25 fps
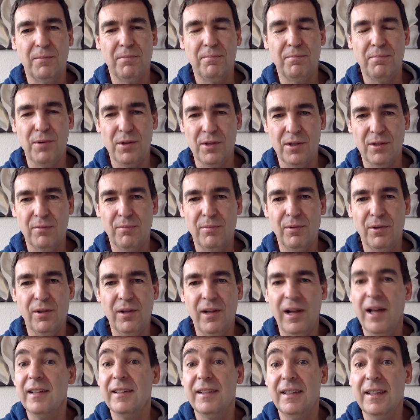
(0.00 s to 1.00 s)
possible
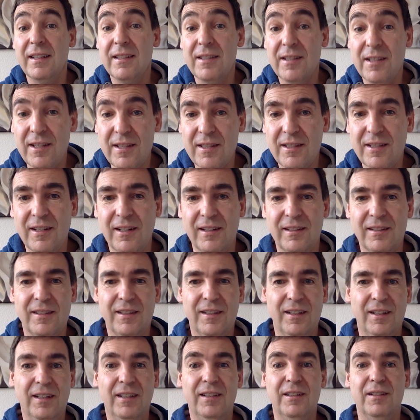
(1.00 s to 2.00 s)
and existent
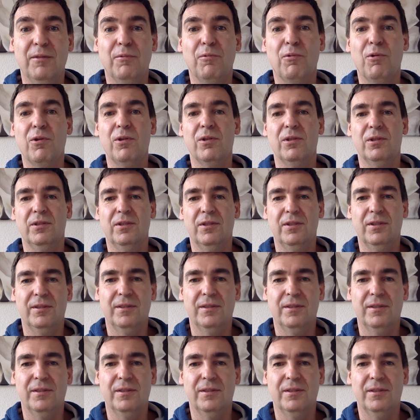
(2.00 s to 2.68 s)
in the world,